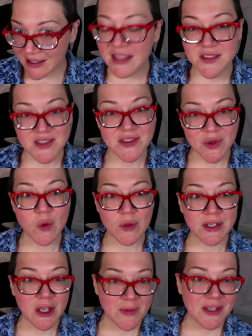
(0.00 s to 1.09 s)
it's a
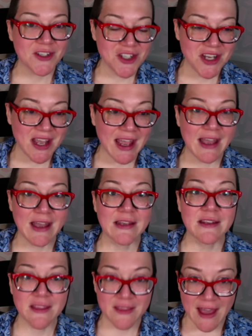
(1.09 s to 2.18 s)
stolen image.
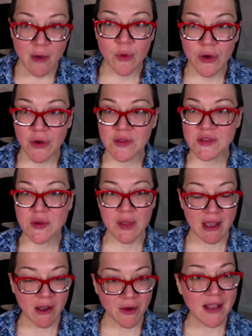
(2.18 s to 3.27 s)
And that would also
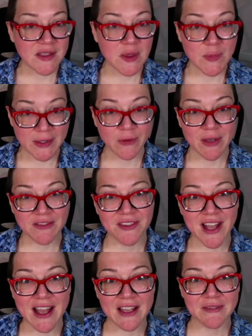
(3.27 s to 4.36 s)
count as a big red
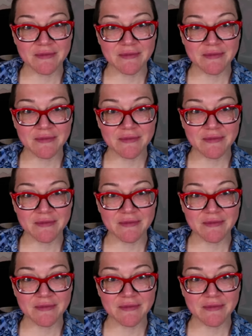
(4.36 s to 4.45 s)
flag.